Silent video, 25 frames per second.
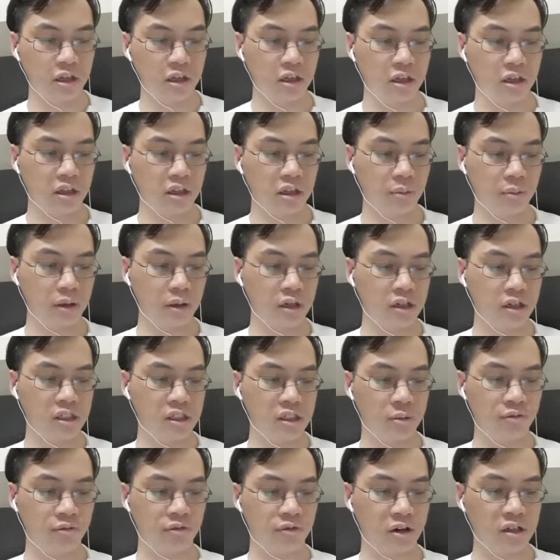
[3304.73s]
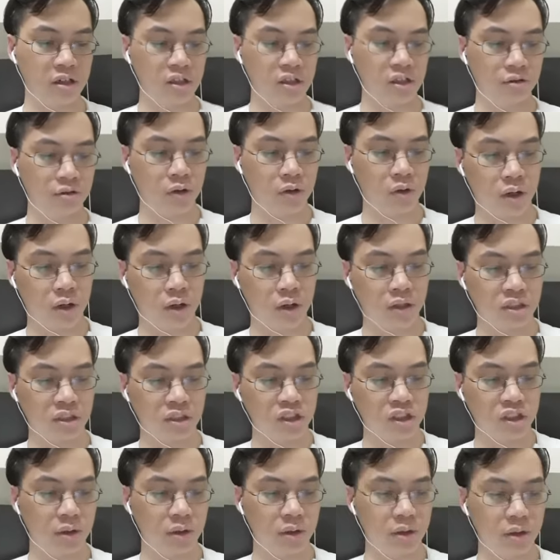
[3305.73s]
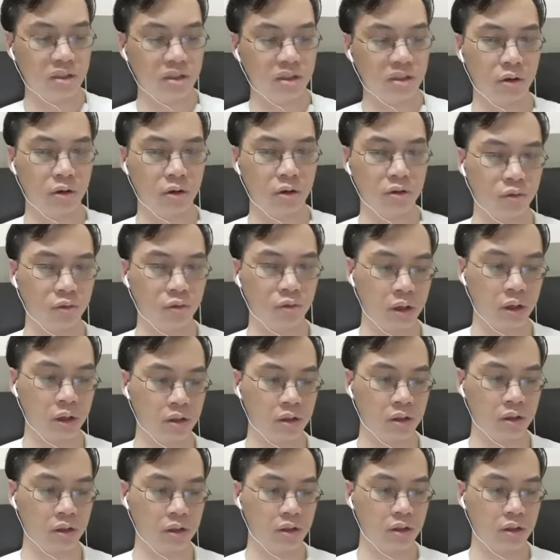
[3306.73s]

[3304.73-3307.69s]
Keeping a ship functioning requires a tremendous amount of work.